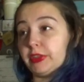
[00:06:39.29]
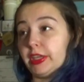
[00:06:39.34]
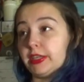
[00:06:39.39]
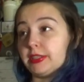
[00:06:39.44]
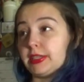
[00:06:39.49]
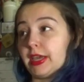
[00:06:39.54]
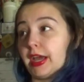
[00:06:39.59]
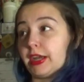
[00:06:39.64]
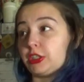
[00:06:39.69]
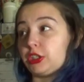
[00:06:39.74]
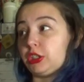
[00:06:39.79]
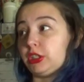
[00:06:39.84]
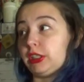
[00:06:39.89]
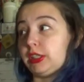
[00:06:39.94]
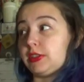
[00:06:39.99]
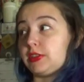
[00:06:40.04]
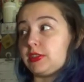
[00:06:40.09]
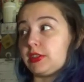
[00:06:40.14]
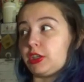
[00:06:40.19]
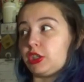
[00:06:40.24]
It's
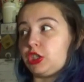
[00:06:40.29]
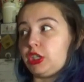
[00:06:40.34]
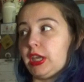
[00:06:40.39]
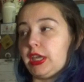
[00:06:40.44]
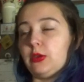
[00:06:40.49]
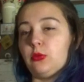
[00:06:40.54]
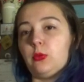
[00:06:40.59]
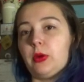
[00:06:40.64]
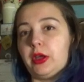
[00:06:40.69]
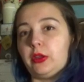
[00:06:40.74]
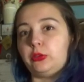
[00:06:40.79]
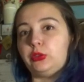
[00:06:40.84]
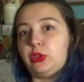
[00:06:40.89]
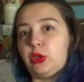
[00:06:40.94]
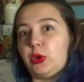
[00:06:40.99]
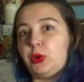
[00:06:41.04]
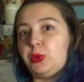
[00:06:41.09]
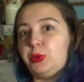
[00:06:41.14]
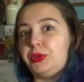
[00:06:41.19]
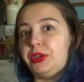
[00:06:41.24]
actually such a
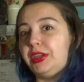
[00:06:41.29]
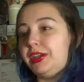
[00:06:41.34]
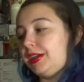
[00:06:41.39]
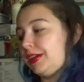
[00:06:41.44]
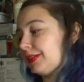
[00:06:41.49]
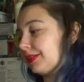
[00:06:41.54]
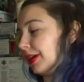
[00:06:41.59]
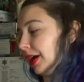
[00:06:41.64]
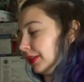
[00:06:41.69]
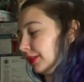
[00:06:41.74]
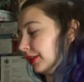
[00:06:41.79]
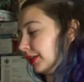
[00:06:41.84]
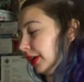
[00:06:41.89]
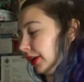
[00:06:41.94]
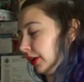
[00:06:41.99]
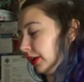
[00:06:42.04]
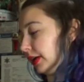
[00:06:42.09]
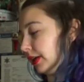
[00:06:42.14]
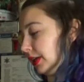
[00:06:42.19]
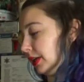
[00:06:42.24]
well-known
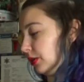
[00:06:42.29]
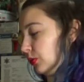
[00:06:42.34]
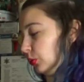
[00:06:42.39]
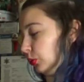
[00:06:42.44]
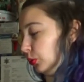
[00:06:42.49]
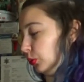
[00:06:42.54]
culinary